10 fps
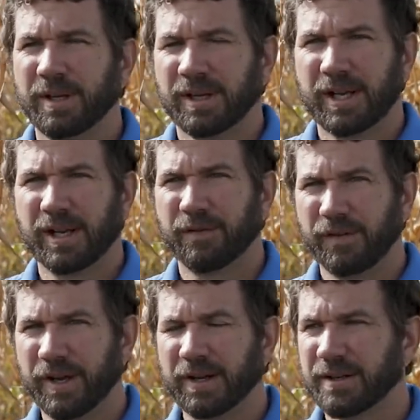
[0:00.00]
can
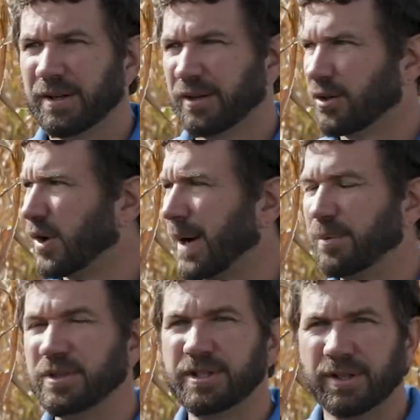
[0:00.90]
affect crop
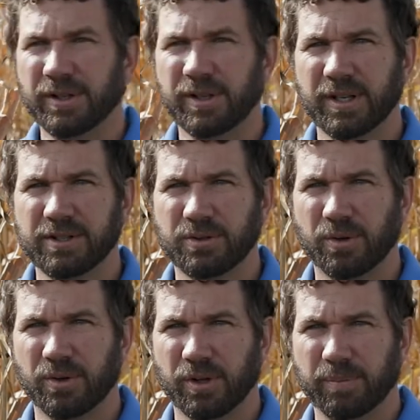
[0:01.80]
resilience,
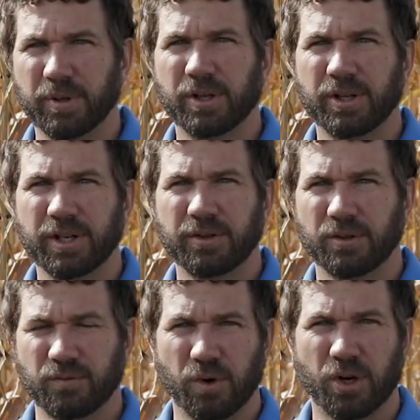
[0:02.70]
or the ability
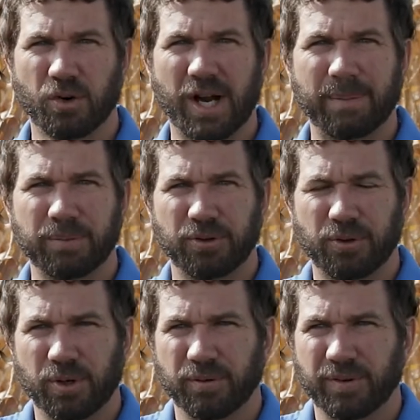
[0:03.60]
for a crop to
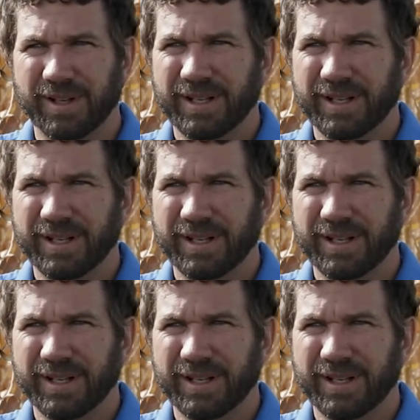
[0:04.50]
sort of